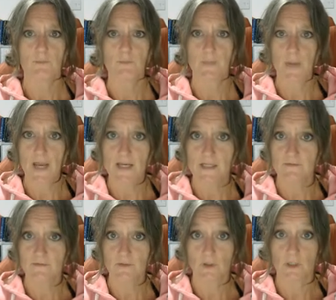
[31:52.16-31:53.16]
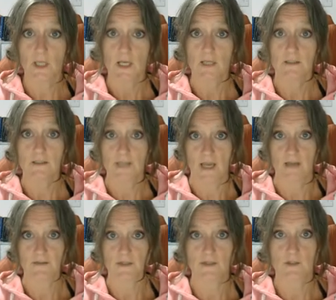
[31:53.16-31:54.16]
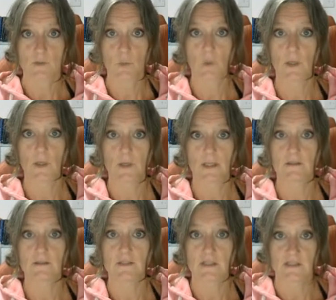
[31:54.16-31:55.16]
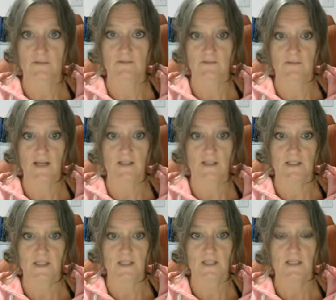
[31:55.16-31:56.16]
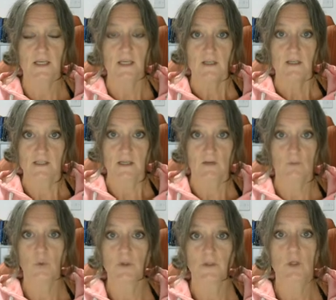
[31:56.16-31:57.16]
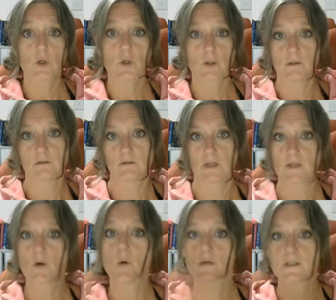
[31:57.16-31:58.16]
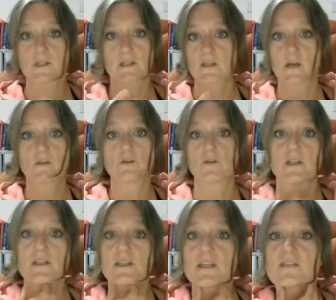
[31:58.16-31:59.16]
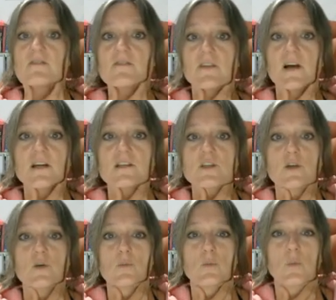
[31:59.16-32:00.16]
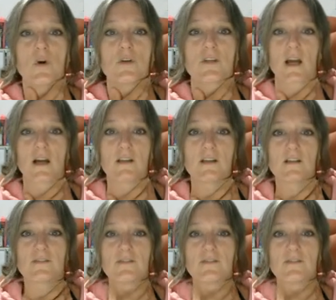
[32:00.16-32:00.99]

painful death swallowing disinfectant. So would the caustic soda in a disinfectant would kind of